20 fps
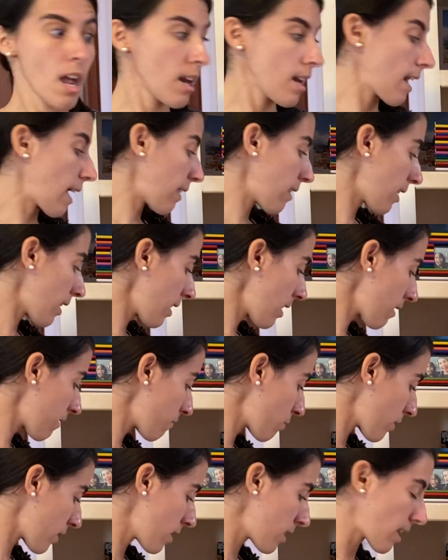Now that I have
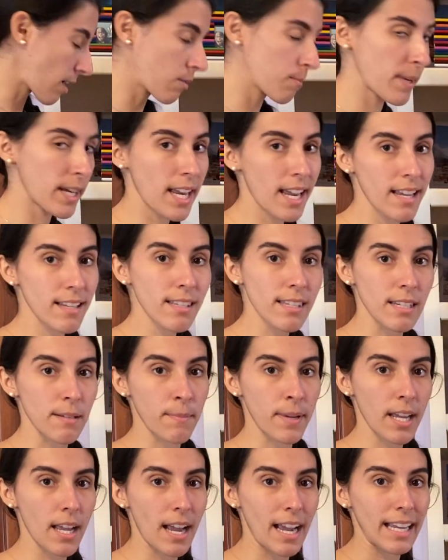written down my
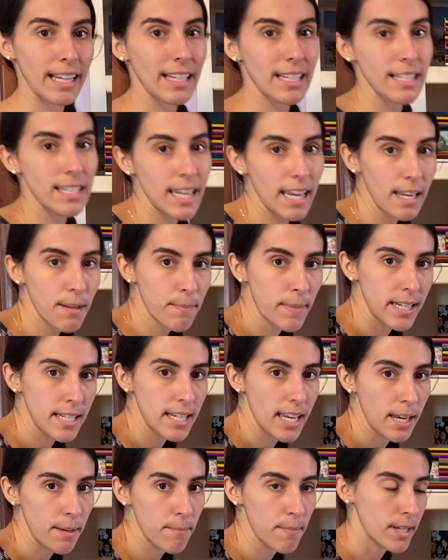estimate, I can take my
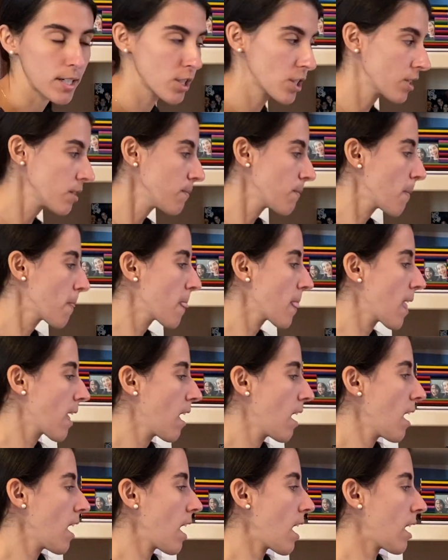tape measure
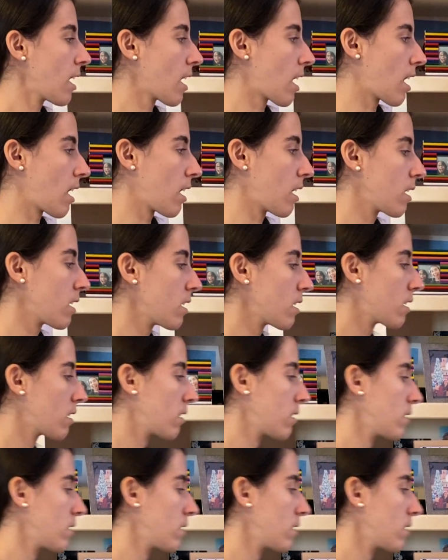and I